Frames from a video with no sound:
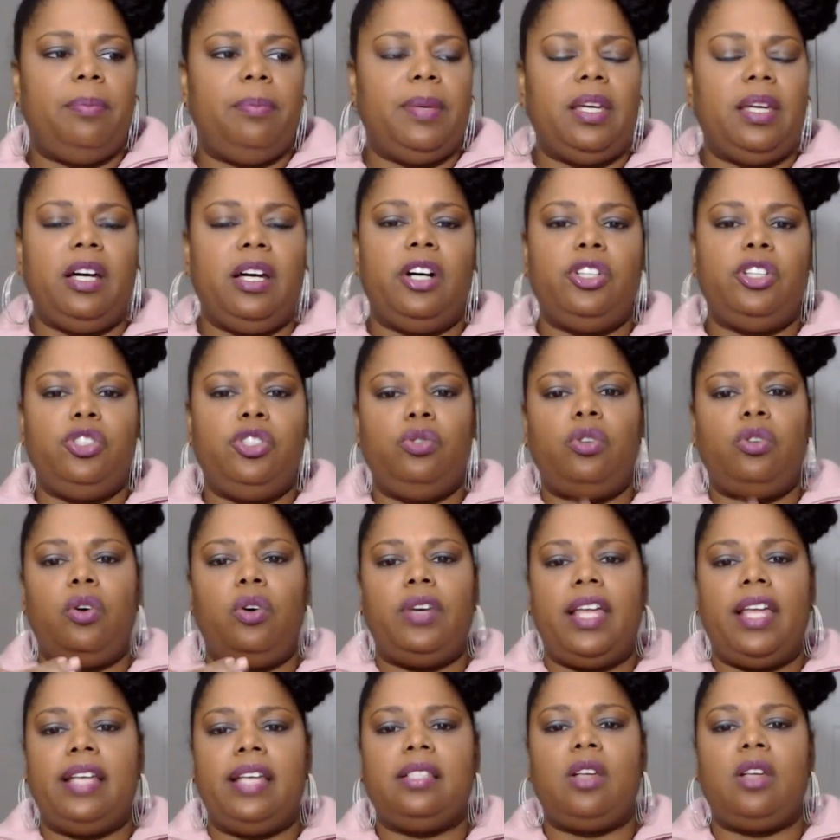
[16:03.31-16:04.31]
because you know
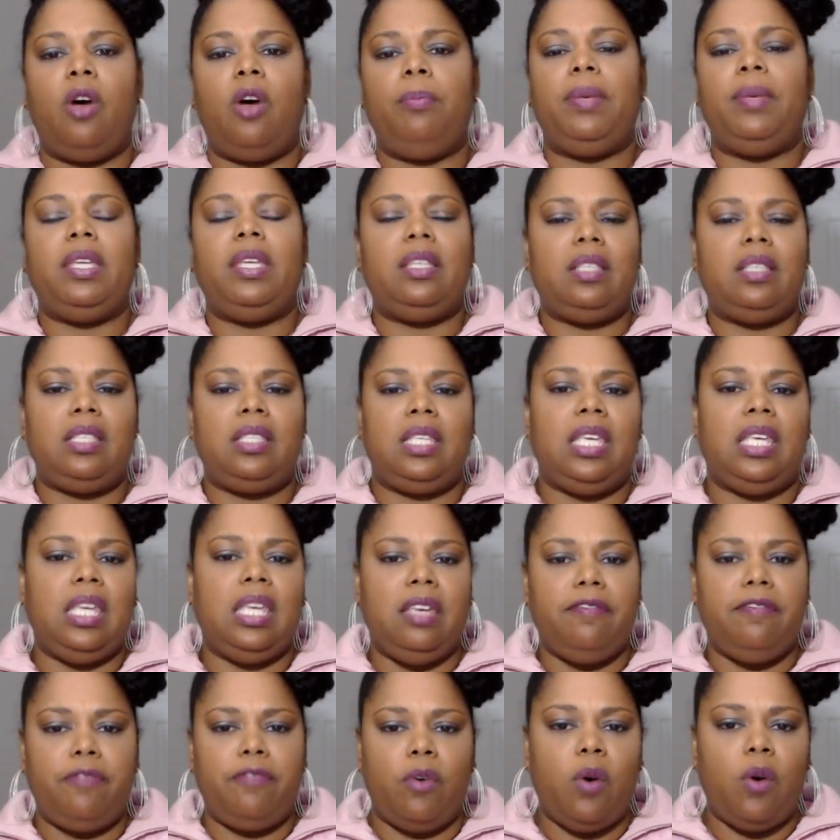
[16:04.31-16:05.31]
that's going to be the
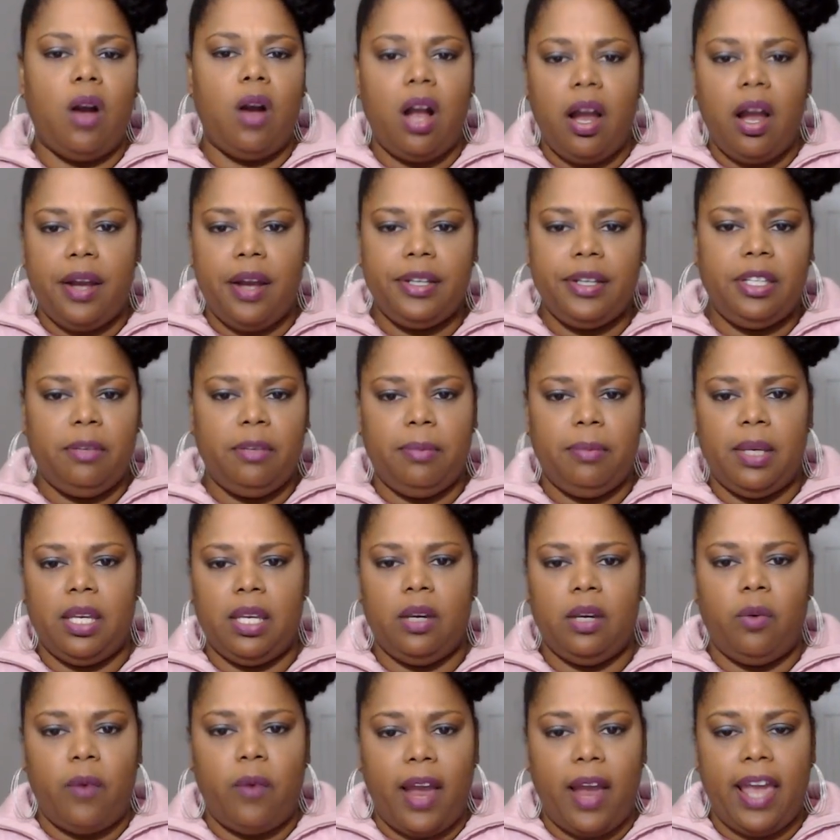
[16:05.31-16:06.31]
seed for
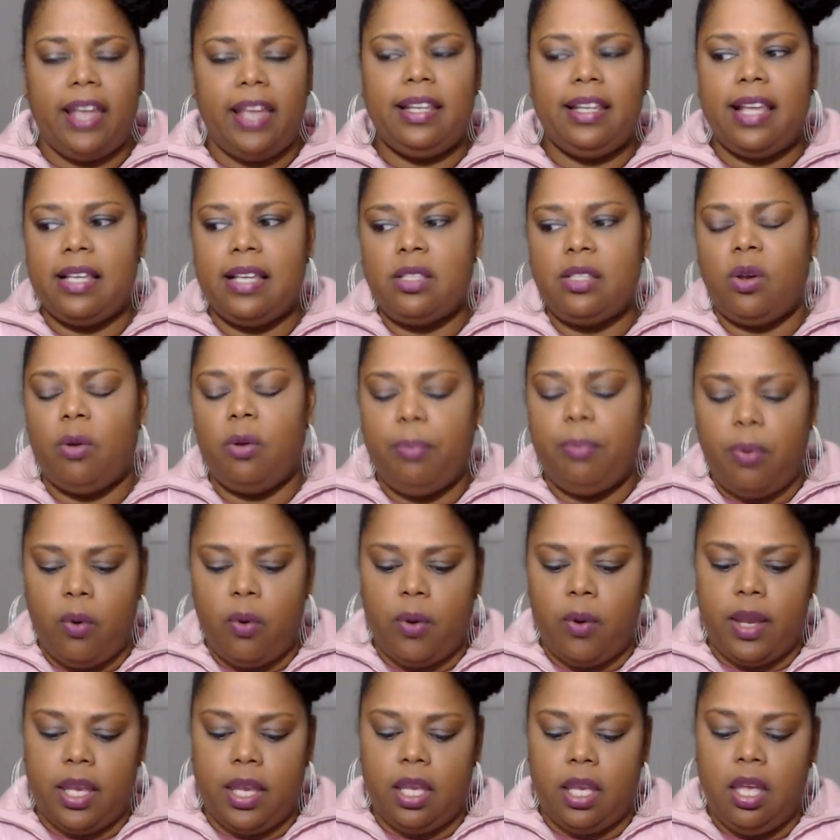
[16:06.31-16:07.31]
argument, right? That's her
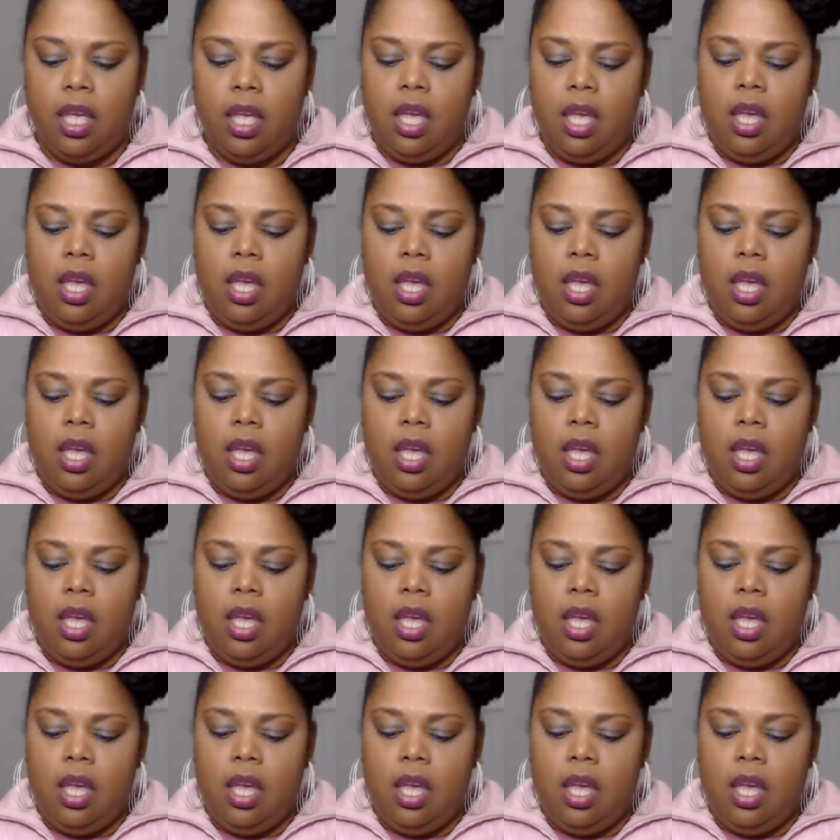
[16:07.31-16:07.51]
point.